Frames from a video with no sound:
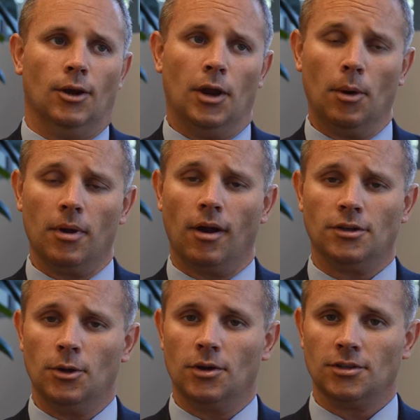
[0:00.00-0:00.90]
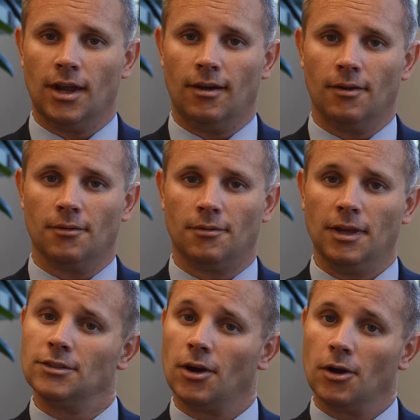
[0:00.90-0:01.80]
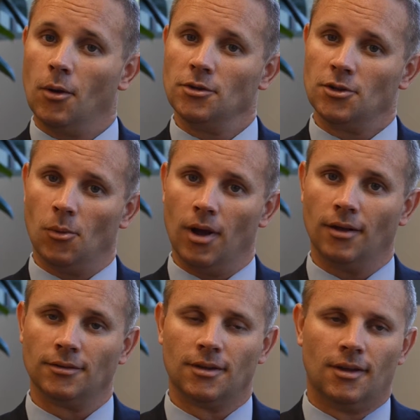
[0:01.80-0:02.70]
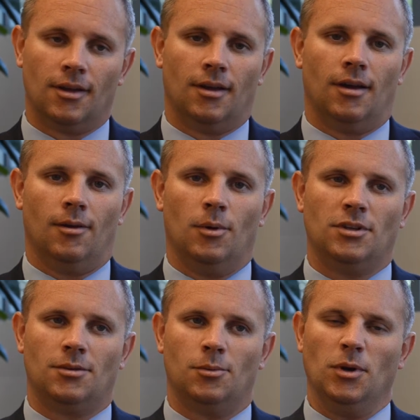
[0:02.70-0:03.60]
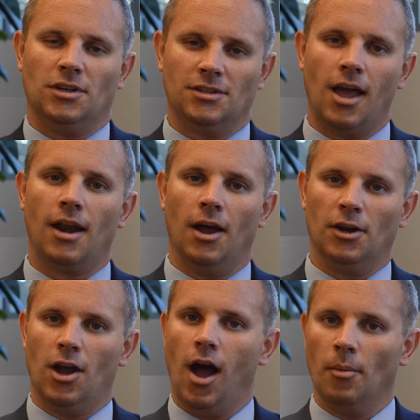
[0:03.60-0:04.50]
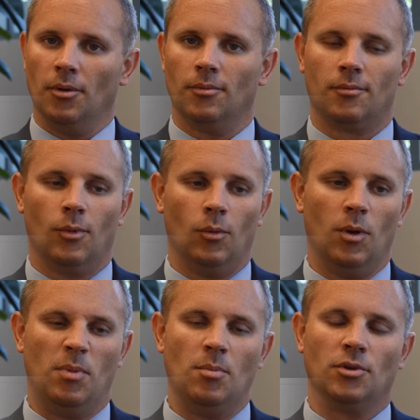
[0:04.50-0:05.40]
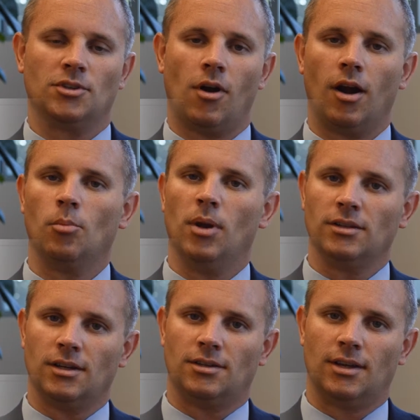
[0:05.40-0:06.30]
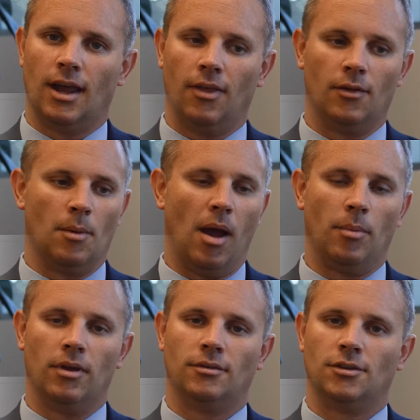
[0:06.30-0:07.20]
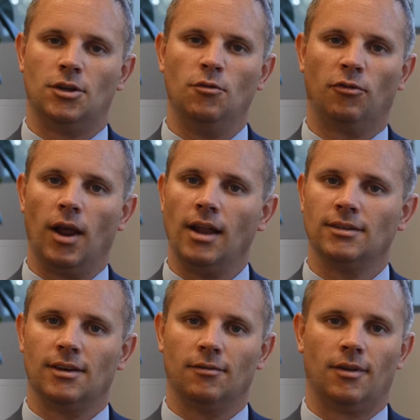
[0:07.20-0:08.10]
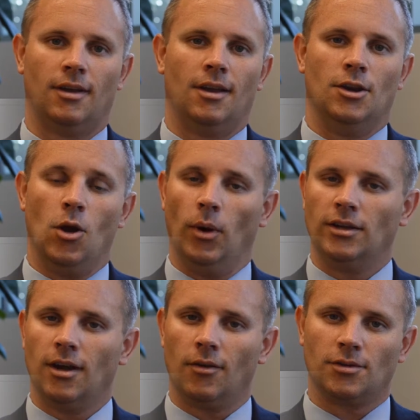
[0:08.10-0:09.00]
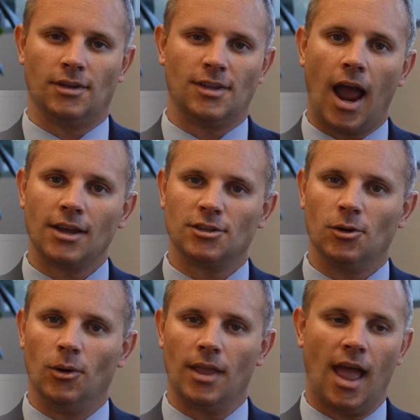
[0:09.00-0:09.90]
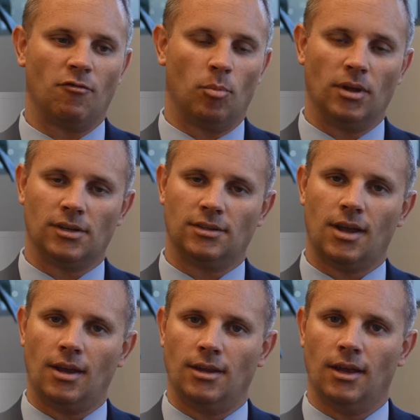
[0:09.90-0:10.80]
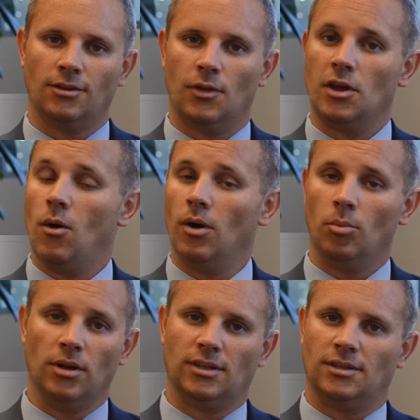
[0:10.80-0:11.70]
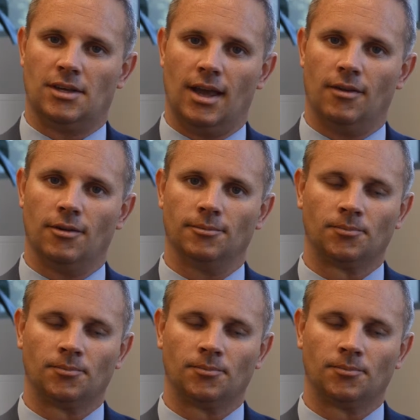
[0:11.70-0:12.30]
here we are 2 years later, and things aren't going so well. Which is not uncommon. When people start a business together, they might be two friends that have known each other since high school, and they have a business idea, so they go into business together.